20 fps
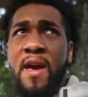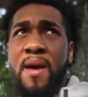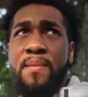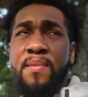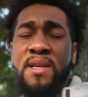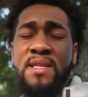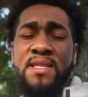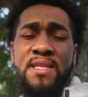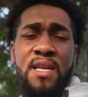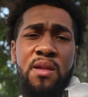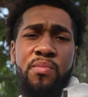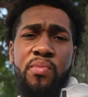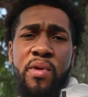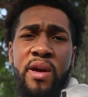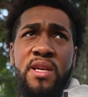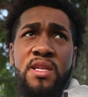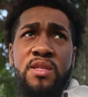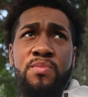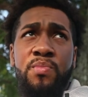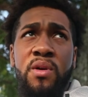Fabian's
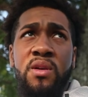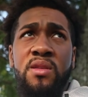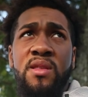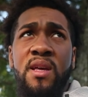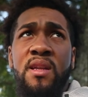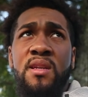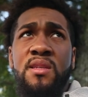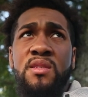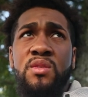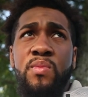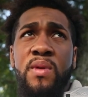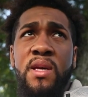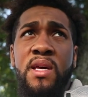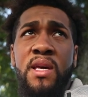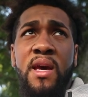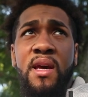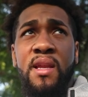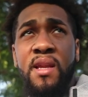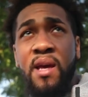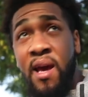celebrating his birthday this
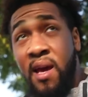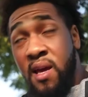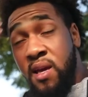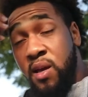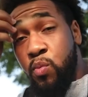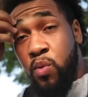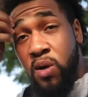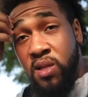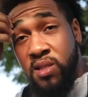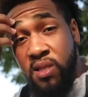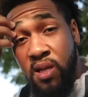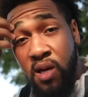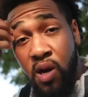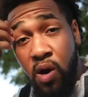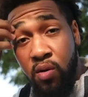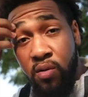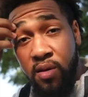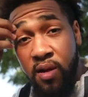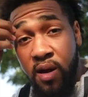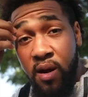weekend, and he wants to
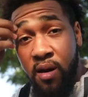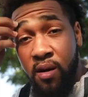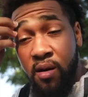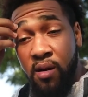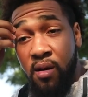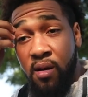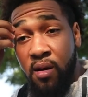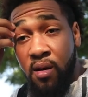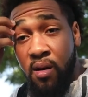go there